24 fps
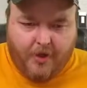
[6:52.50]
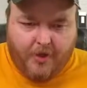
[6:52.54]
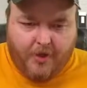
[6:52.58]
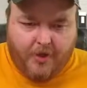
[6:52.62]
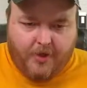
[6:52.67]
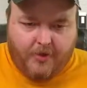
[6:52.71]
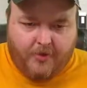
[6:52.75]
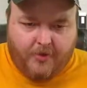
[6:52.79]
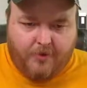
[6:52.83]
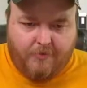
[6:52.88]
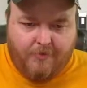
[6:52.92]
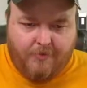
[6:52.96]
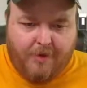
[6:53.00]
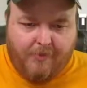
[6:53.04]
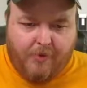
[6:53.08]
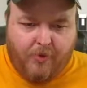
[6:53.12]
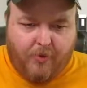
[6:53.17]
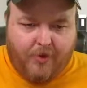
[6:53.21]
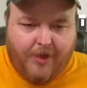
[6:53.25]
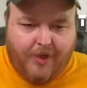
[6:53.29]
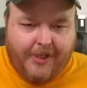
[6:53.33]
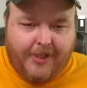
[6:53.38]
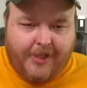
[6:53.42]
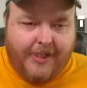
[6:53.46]
So maybe
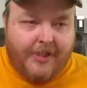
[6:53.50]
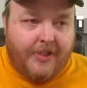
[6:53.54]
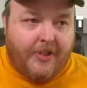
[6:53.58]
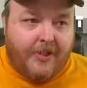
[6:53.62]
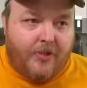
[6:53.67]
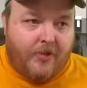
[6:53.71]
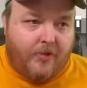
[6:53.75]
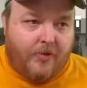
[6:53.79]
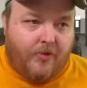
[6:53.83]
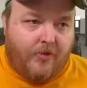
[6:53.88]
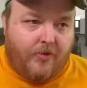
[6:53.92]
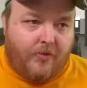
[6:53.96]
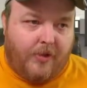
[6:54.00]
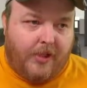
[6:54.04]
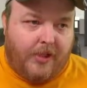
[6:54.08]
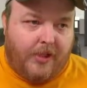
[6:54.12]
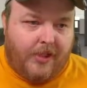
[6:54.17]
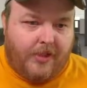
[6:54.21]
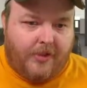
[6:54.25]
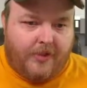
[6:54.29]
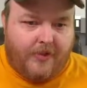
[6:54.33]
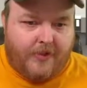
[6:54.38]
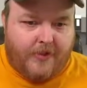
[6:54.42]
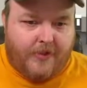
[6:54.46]
what I need to do
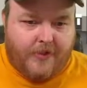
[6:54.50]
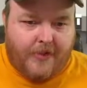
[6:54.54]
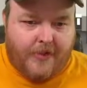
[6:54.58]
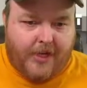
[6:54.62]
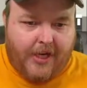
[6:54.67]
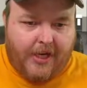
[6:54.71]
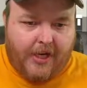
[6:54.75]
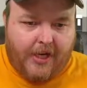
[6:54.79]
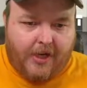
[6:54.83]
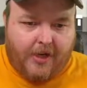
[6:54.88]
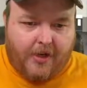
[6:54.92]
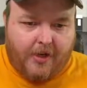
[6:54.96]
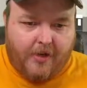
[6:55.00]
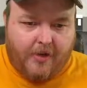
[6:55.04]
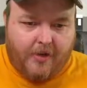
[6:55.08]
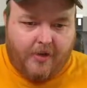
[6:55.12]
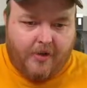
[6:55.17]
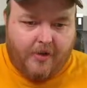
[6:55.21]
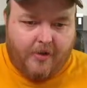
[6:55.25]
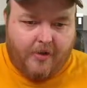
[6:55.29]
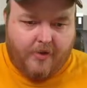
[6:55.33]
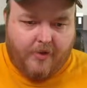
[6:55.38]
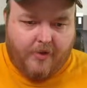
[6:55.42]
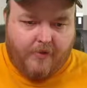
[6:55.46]
is take
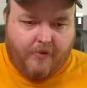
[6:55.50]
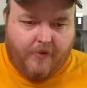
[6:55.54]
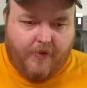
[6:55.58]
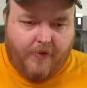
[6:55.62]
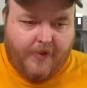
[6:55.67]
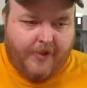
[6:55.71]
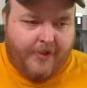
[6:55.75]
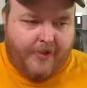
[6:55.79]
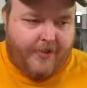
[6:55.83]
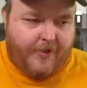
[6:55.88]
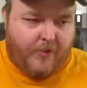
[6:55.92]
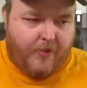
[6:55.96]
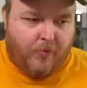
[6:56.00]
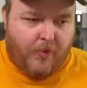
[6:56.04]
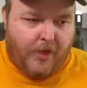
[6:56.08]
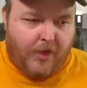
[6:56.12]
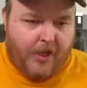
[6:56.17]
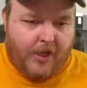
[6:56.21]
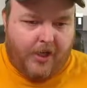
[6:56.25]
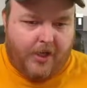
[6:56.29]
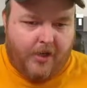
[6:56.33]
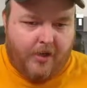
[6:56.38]
this away.